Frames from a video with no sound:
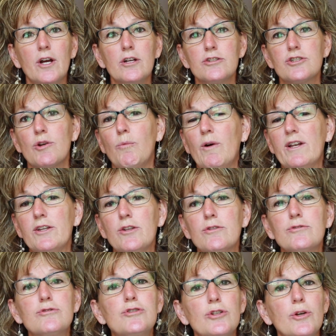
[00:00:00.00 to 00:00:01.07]
So what
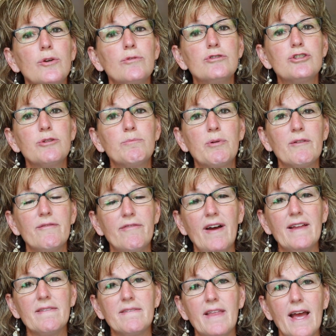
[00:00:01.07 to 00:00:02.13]
you do to
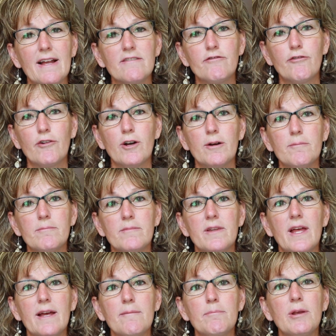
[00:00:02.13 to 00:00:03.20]
prevent that from
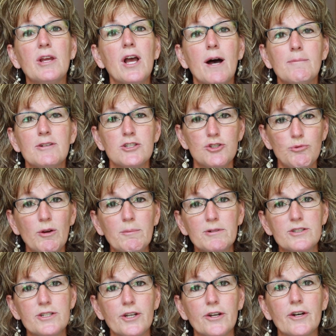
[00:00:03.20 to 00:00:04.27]
then becoming
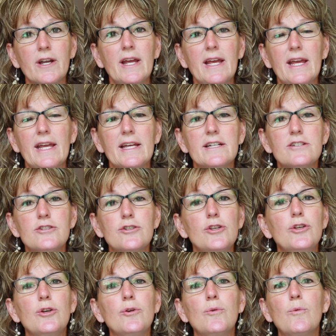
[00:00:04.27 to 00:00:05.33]
swimmer's ear is
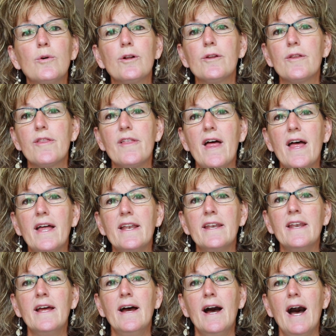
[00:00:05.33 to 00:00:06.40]
you will
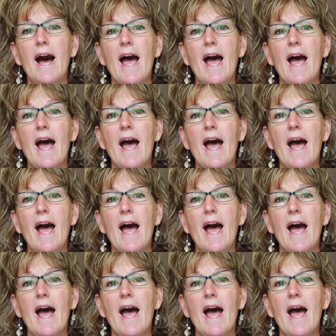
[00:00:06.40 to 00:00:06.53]
then